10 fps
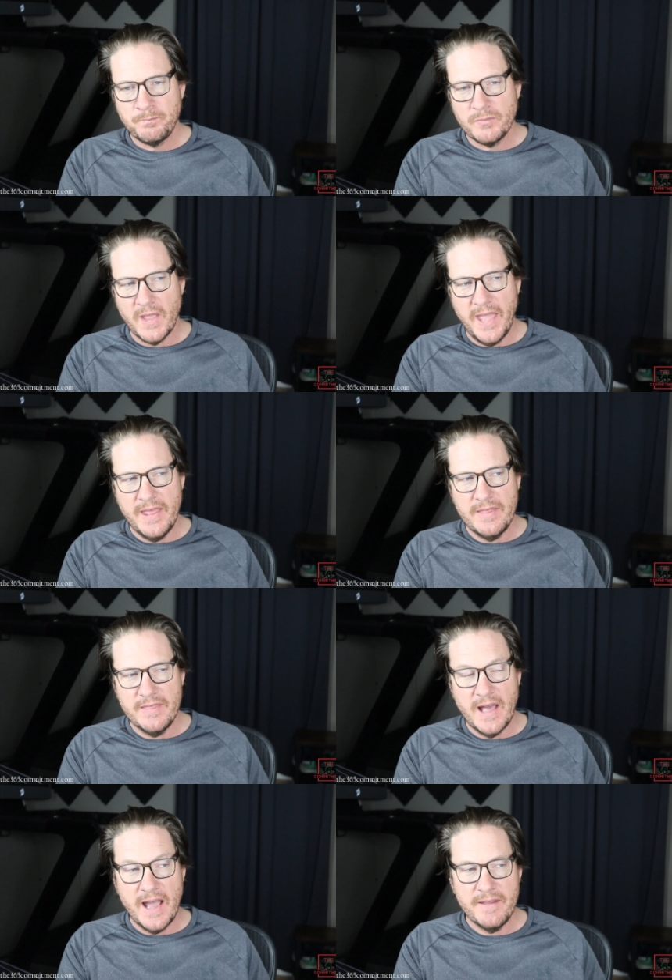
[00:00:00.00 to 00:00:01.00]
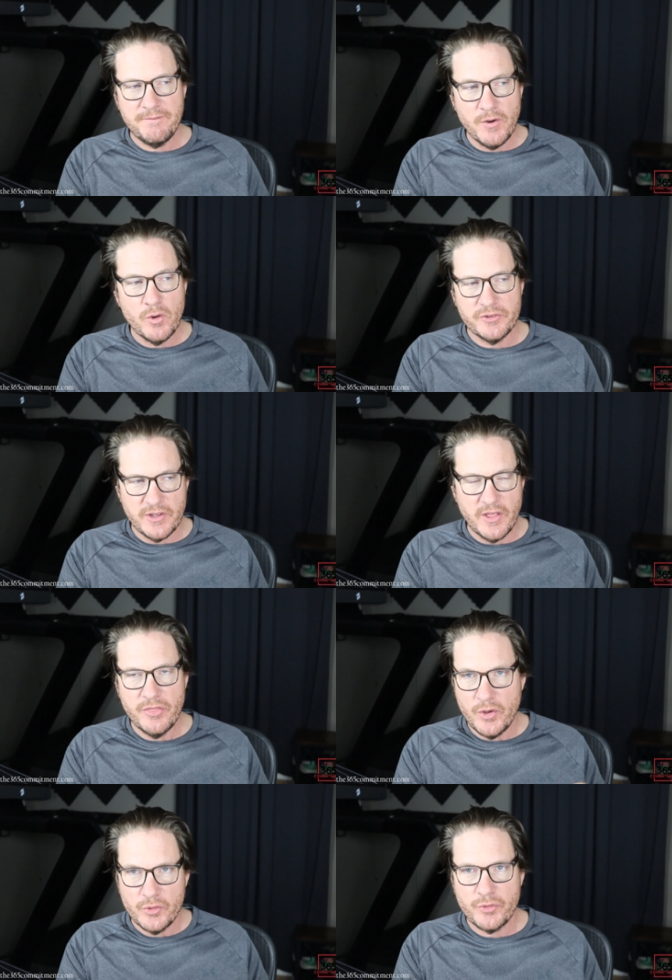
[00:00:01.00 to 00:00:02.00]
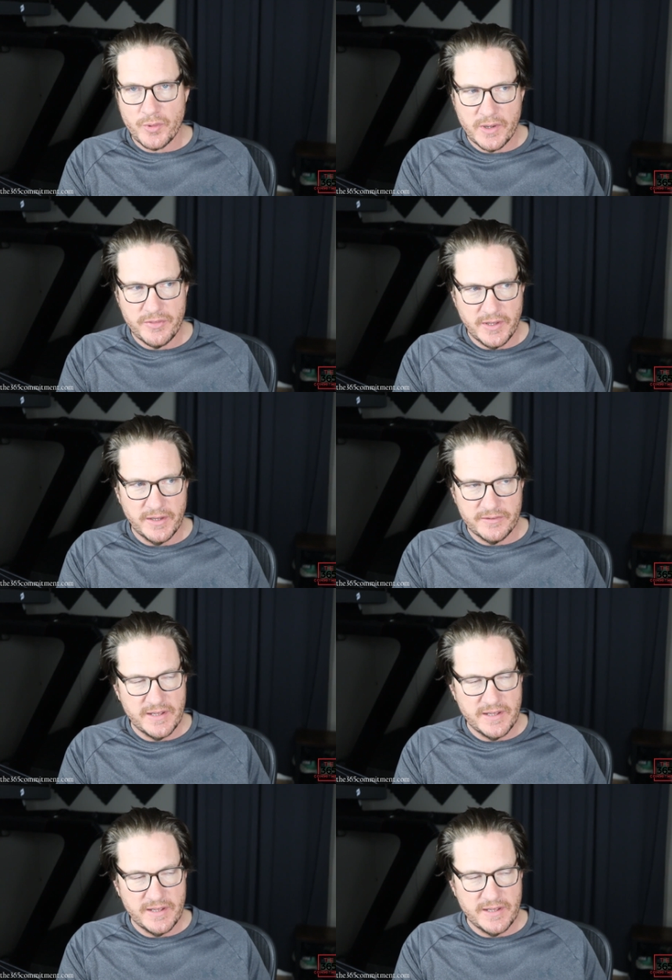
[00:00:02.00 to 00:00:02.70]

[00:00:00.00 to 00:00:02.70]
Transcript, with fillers: And I focus on those three things.